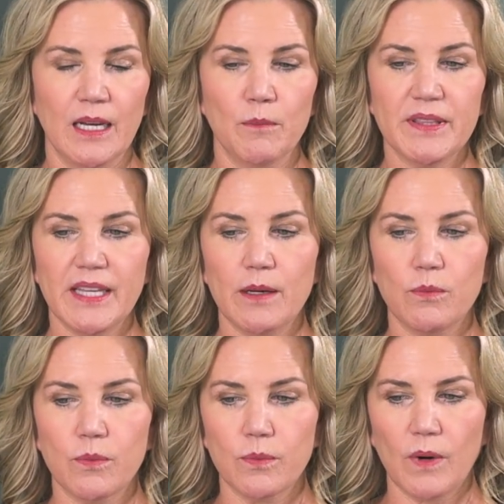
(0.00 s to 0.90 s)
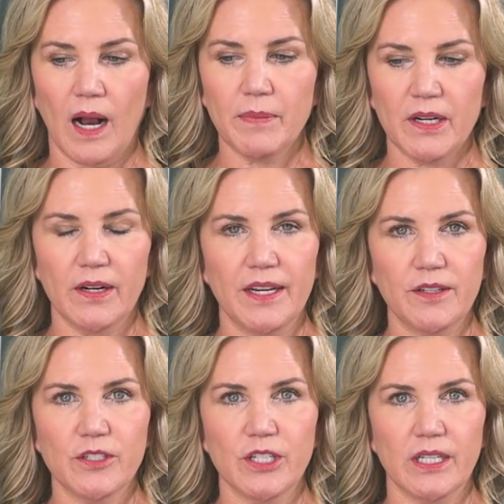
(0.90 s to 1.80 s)
but they rob our
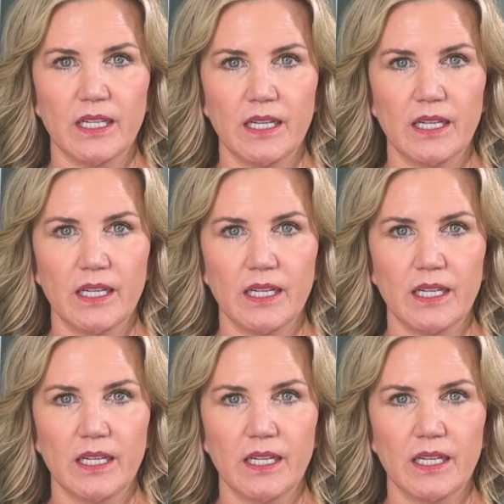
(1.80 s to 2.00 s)
energy,